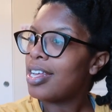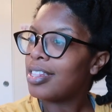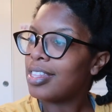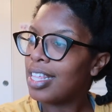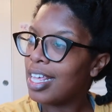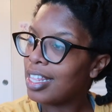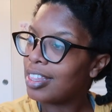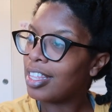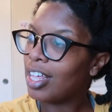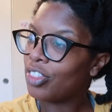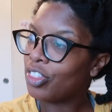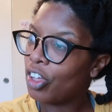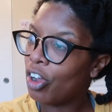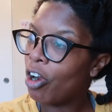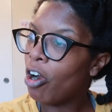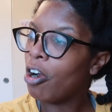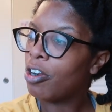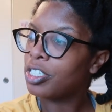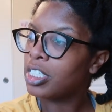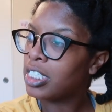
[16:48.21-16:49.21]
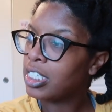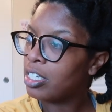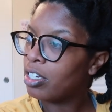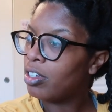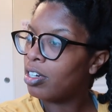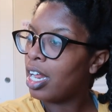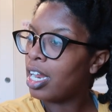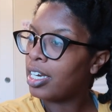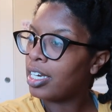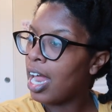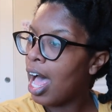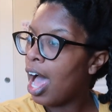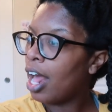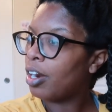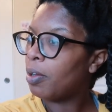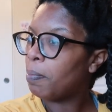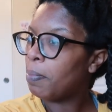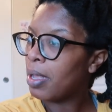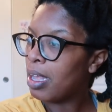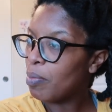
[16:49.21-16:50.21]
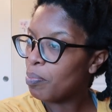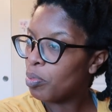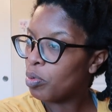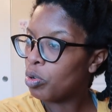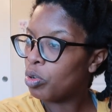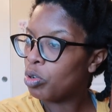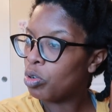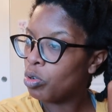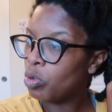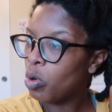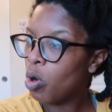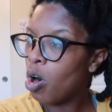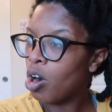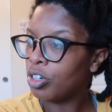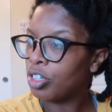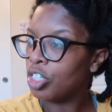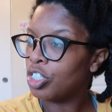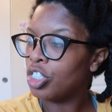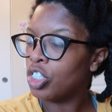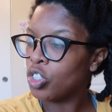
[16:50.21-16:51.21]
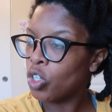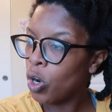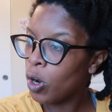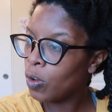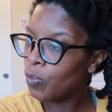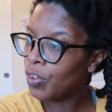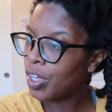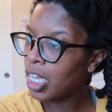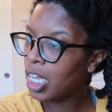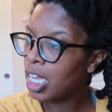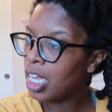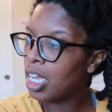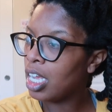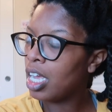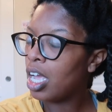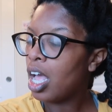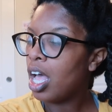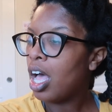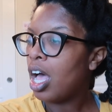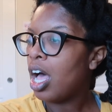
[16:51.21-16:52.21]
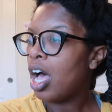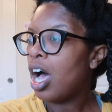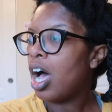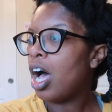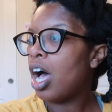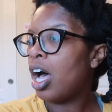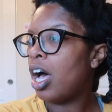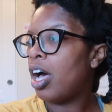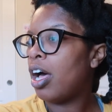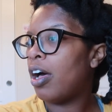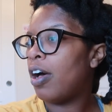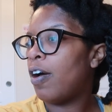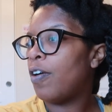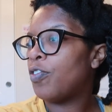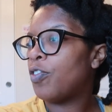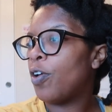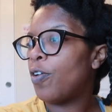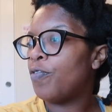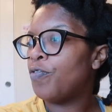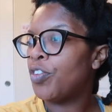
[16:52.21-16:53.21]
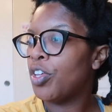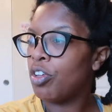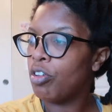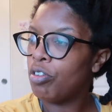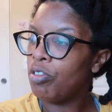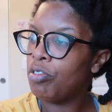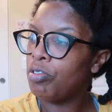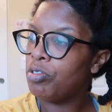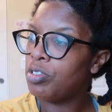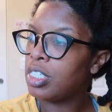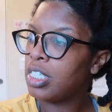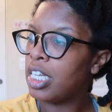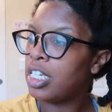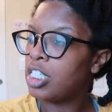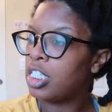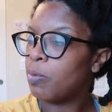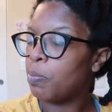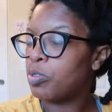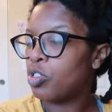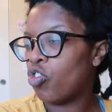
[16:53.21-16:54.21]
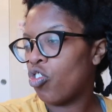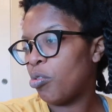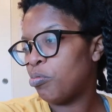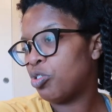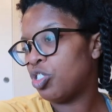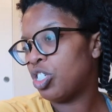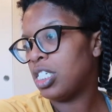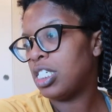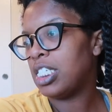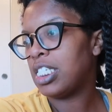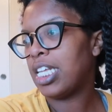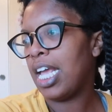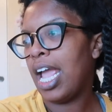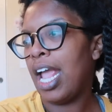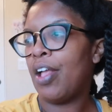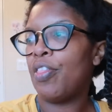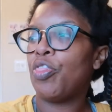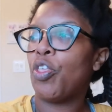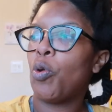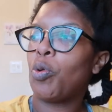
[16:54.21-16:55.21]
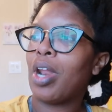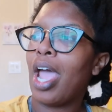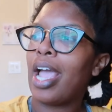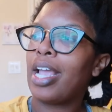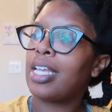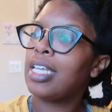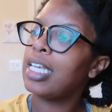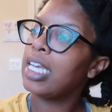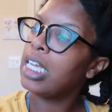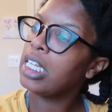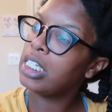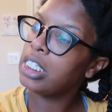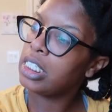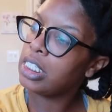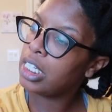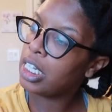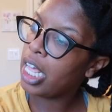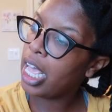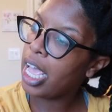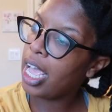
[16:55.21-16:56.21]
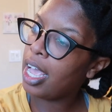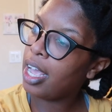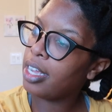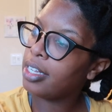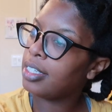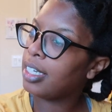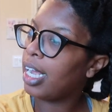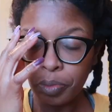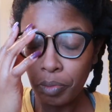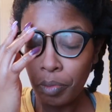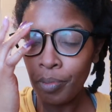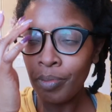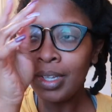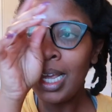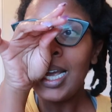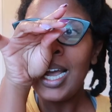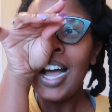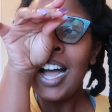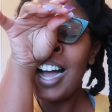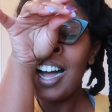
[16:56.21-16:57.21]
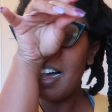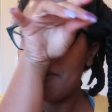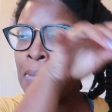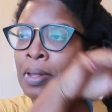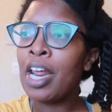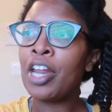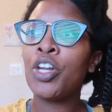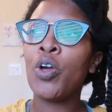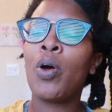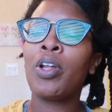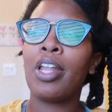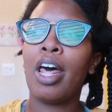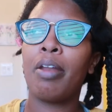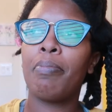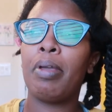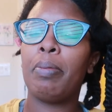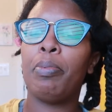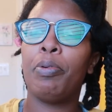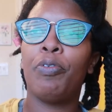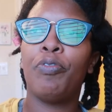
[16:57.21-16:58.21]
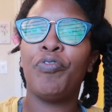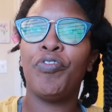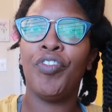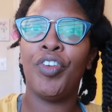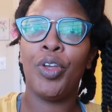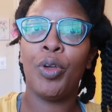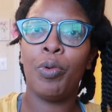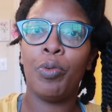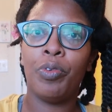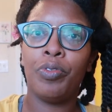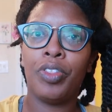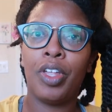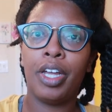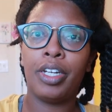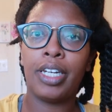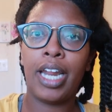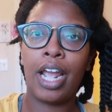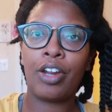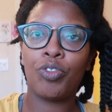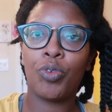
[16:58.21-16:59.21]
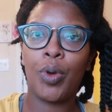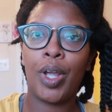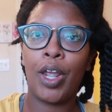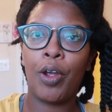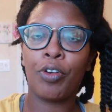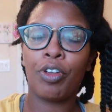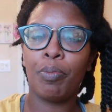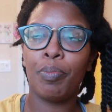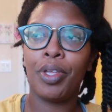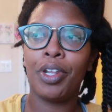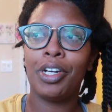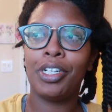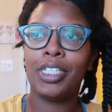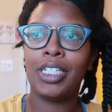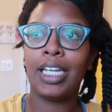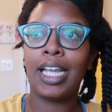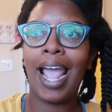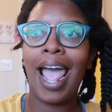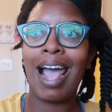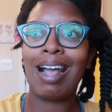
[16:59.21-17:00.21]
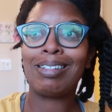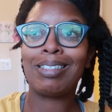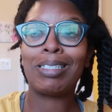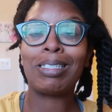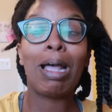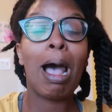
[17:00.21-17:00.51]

think that there are still a lot of people who are deserving of the views and subscriptions and they're not getting that. Um, and I know a lot of people view the natural hair community as